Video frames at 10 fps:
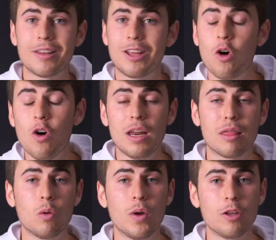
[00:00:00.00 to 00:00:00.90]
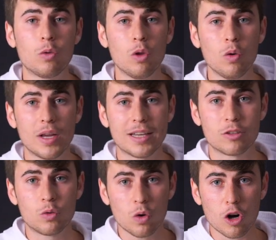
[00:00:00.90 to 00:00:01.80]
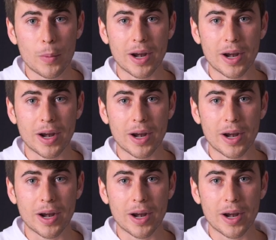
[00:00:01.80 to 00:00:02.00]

the only thing we need to do is turn over